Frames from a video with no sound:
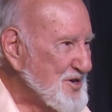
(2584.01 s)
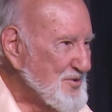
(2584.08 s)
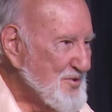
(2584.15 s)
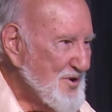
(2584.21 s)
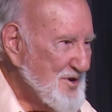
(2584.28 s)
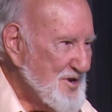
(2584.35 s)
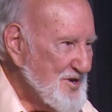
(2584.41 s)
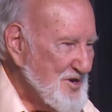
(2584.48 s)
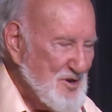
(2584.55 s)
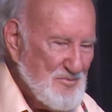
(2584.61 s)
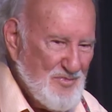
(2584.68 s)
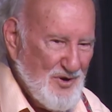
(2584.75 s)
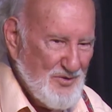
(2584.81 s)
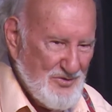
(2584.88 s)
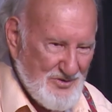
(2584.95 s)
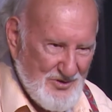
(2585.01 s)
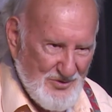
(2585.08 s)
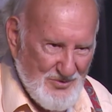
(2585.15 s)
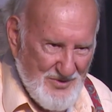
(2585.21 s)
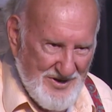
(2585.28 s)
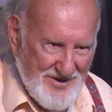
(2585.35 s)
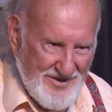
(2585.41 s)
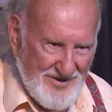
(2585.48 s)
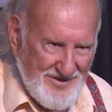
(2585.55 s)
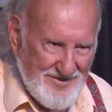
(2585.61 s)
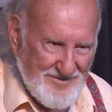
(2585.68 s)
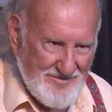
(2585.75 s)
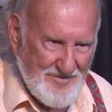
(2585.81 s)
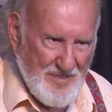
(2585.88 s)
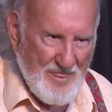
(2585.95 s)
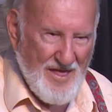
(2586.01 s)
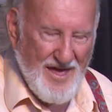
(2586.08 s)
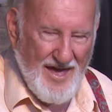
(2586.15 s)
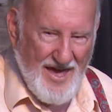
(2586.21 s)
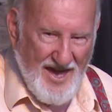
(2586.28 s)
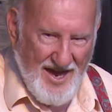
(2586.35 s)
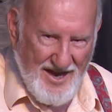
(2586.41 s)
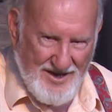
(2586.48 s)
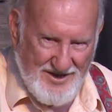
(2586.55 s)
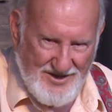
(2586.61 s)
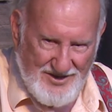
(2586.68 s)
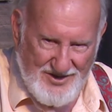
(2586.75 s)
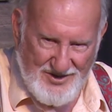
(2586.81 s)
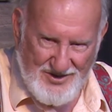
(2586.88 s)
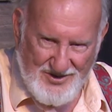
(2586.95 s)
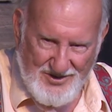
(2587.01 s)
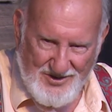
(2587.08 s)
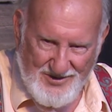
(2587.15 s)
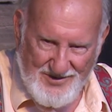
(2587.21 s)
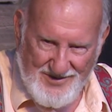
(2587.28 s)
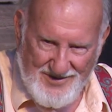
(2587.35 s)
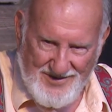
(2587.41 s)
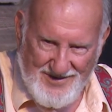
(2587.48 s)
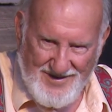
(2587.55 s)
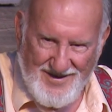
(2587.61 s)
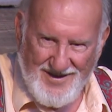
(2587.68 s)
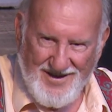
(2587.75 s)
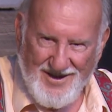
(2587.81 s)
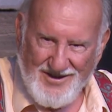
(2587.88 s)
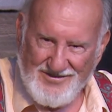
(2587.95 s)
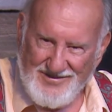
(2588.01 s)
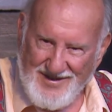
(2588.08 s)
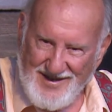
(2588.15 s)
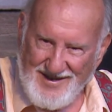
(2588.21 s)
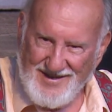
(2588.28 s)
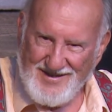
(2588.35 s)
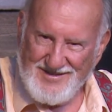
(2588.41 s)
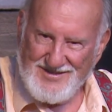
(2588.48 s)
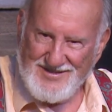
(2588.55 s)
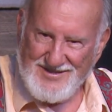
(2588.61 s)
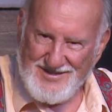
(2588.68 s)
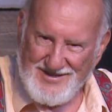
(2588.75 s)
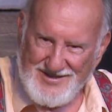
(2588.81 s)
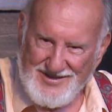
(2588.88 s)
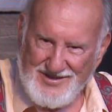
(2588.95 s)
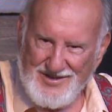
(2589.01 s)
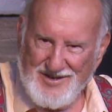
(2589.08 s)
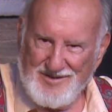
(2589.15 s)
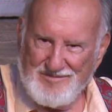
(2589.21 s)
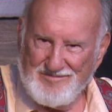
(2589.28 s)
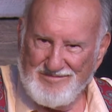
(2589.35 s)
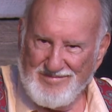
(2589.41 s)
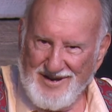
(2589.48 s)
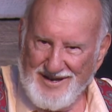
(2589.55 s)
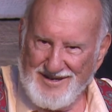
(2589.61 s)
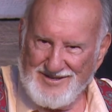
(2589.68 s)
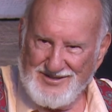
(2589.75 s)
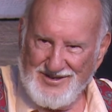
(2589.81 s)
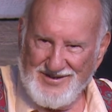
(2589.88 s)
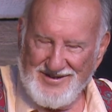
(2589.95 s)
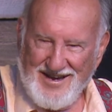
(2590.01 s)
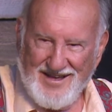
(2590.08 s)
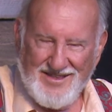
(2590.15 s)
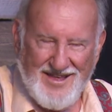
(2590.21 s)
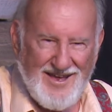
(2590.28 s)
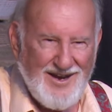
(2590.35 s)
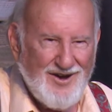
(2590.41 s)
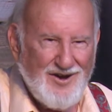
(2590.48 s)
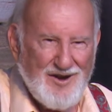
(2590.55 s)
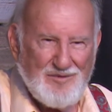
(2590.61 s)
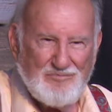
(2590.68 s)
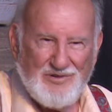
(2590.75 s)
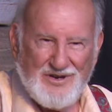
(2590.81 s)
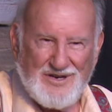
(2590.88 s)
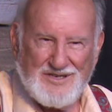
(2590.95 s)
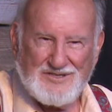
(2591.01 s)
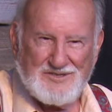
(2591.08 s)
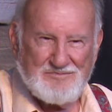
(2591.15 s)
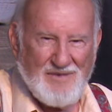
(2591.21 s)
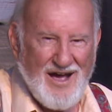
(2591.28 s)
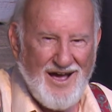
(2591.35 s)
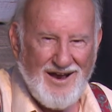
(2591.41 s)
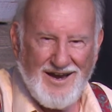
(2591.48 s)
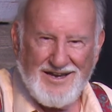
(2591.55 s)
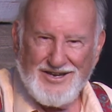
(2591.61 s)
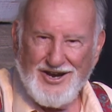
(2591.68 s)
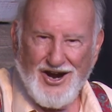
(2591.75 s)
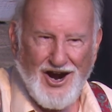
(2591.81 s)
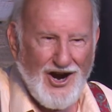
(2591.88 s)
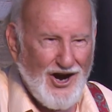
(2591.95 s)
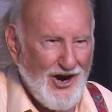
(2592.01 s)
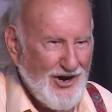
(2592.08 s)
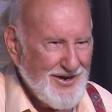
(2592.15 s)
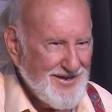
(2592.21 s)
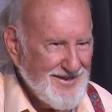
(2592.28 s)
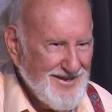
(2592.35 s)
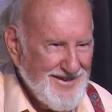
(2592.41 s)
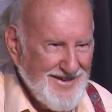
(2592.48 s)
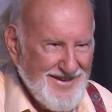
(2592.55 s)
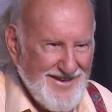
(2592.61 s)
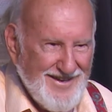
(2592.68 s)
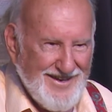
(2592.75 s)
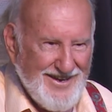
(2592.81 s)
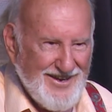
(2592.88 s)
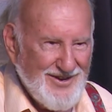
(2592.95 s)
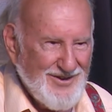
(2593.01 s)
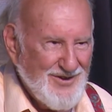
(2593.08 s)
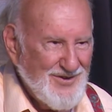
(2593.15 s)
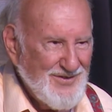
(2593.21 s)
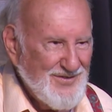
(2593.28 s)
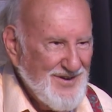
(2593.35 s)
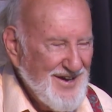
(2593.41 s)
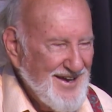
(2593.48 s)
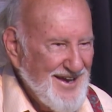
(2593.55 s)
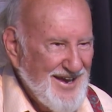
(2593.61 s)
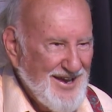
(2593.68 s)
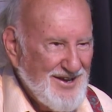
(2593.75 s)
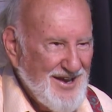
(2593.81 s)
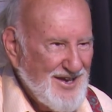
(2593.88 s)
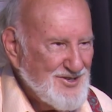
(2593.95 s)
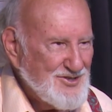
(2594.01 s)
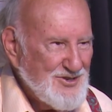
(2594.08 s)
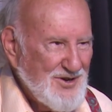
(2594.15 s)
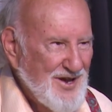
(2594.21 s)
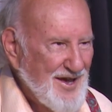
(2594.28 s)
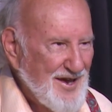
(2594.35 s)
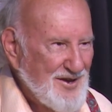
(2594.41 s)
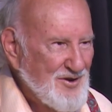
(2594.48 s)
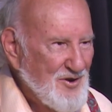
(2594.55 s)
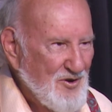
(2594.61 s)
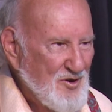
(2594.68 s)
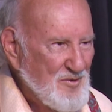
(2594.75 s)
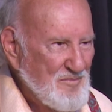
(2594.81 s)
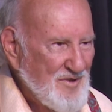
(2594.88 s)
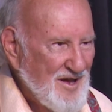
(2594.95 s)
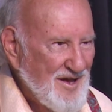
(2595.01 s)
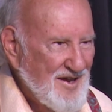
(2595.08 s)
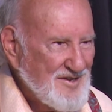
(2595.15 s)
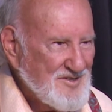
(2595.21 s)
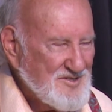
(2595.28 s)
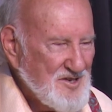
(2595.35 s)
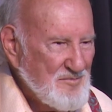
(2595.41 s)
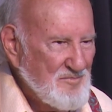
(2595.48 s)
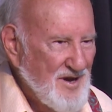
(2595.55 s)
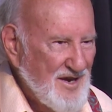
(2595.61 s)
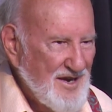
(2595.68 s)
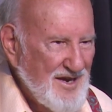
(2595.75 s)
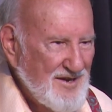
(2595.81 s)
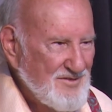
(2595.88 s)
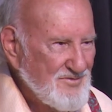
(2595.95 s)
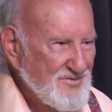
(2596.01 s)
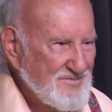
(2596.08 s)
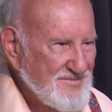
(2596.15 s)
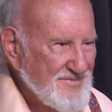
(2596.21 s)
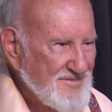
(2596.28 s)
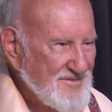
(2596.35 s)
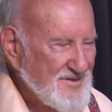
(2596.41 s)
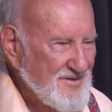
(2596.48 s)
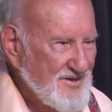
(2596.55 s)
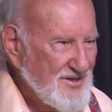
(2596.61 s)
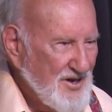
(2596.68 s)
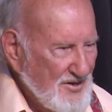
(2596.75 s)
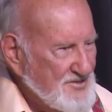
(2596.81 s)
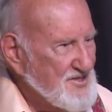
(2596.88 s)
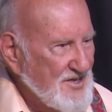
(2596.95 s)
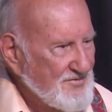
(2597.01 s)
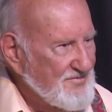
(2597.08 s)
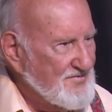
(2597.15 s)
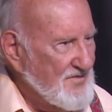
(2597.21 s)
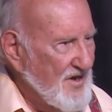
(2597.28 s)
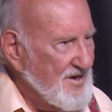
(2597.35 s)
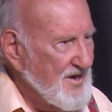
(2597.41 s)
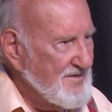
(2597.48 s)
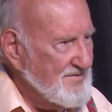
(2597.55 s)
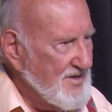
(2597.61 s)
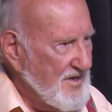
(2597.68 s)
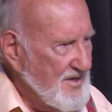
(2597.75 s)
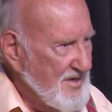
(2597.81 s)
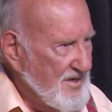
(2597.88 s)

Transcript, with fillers: work in you, both to will and to do of his good pleasure. Now that ought to put a smile in your heart, you know, and as you head home and somebody cuts in front of you,